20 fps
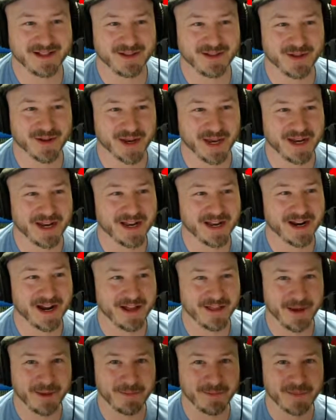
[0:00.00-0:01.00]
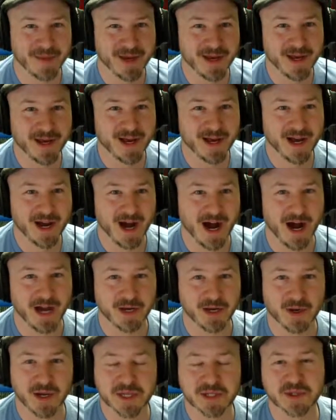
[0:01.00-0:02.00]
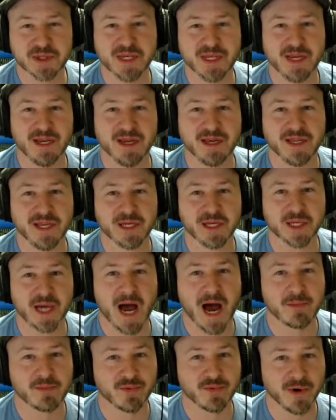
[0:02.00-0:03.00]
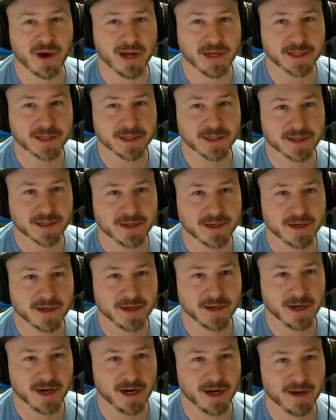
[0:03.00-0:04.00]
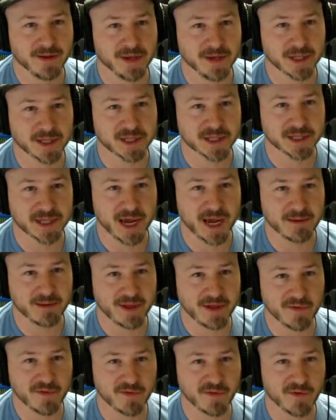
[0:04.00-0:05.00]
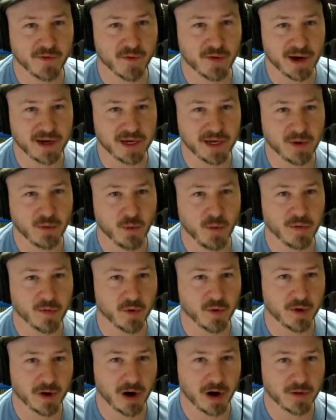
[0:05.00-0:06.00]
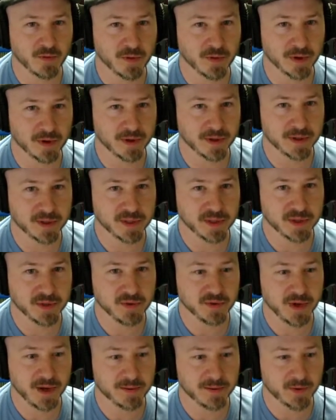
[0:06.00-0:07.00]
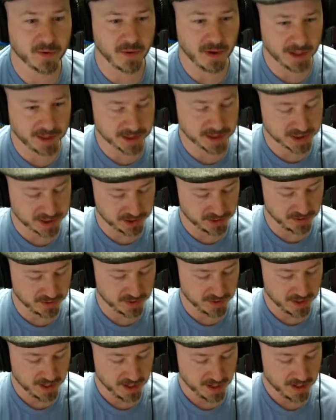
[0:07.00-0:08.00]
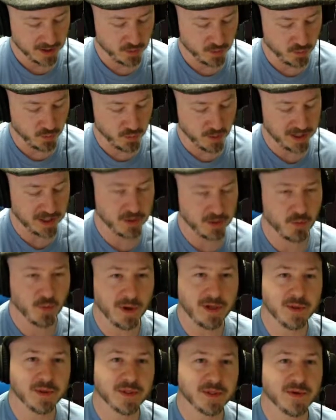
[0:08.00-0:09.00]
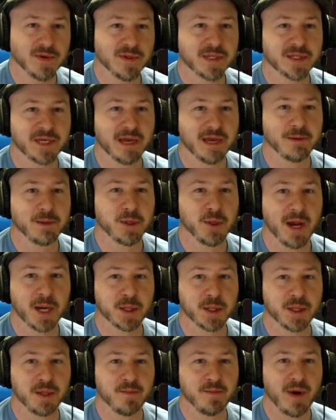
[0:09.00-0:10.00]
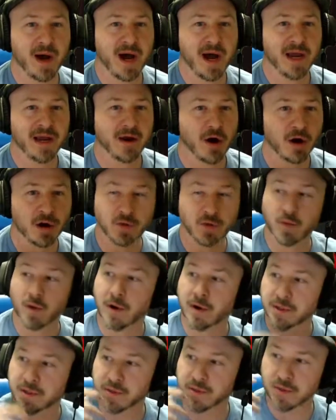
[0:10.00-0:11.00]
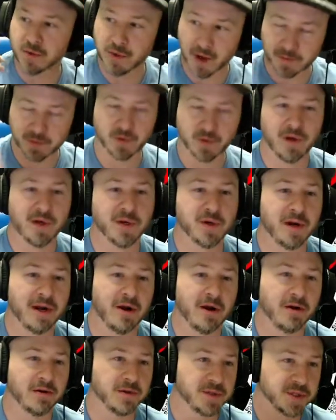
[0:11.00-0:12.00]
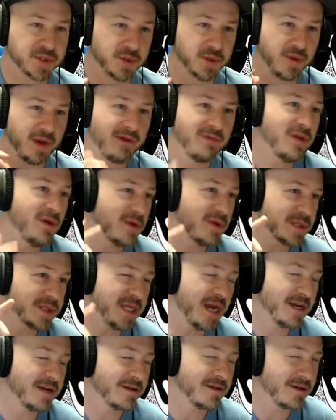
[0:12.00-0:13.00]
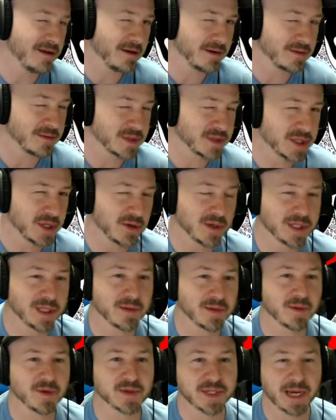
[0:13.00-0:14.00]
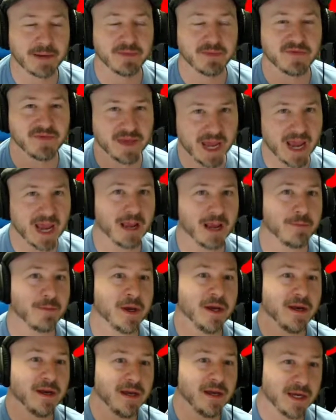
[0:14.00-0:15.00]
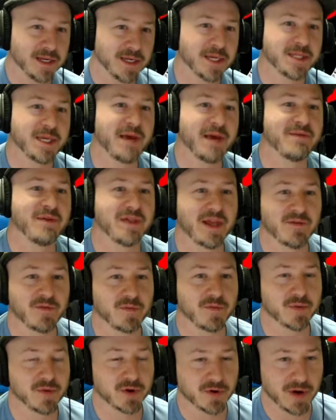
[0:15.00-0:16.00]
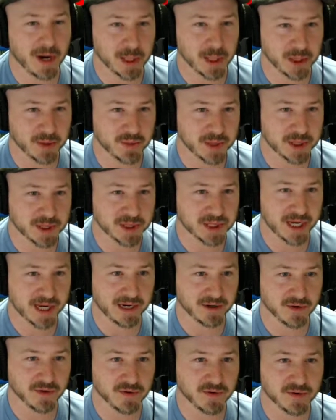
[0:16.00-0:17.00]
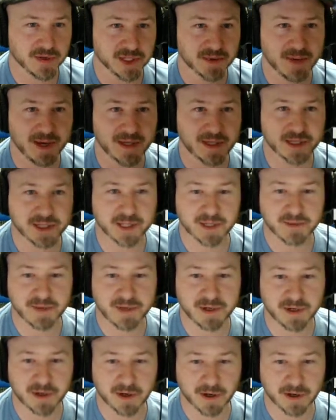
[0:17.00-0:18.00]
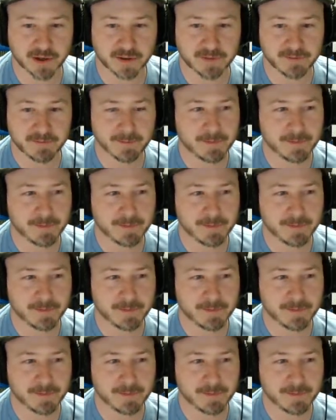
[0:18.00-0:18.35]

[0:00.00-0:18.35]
looking in on them. You also see in the top right that it says, I'm level 4, I need 1 more artwork to upgrade. So what you do in this game is you actually buy artwork to upgrade your character. So even though it's not a stereotypical type of game, it does have a level progression, which is kind of cool. Let's buy the sleeping dog.